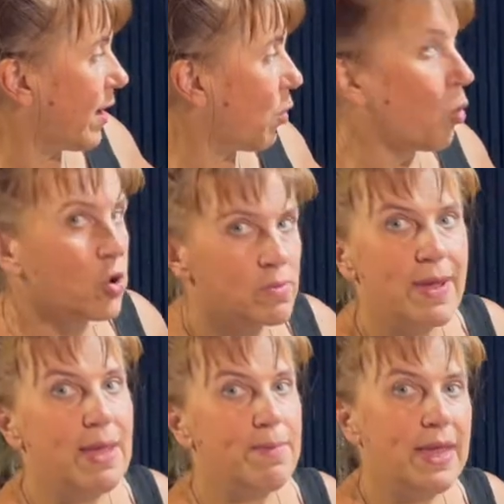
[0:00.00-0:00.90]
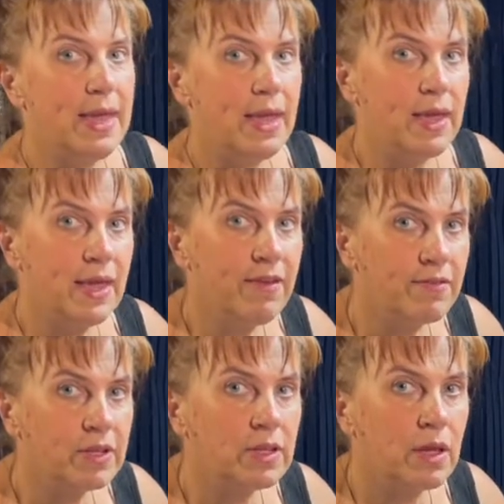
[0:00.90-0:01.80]
or maybe
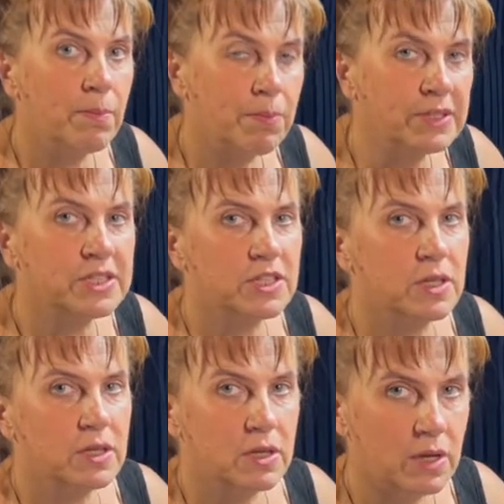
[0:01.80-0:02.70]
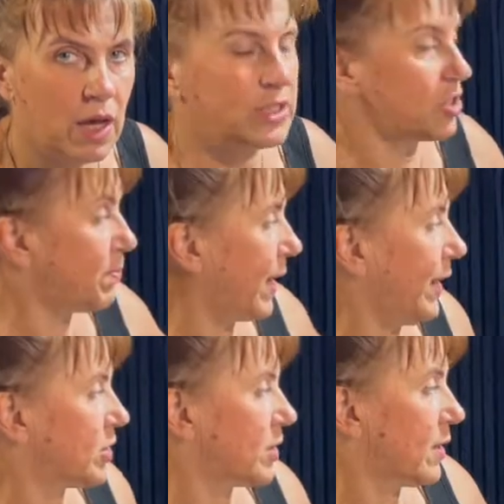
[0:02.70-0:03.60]
even a pastel
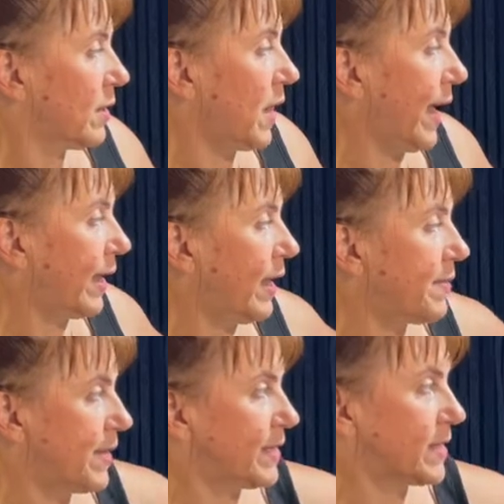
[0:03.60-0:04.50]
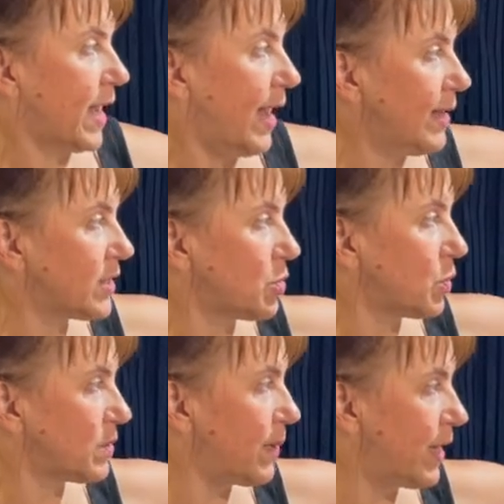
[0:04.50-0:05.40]
underpaint, like in this case. It
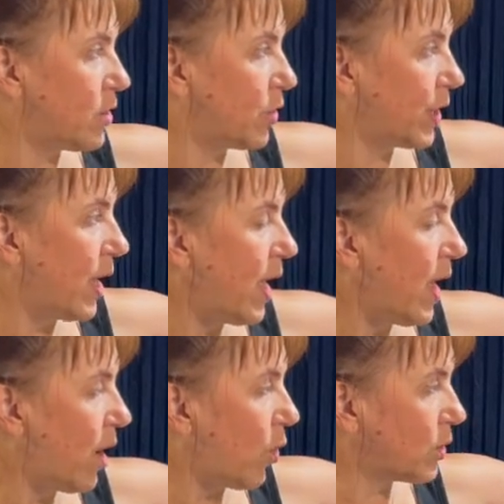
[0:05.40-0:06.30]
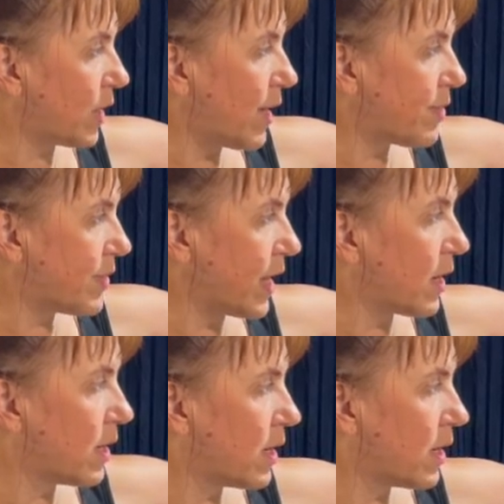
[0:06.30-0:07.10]
was made on a thick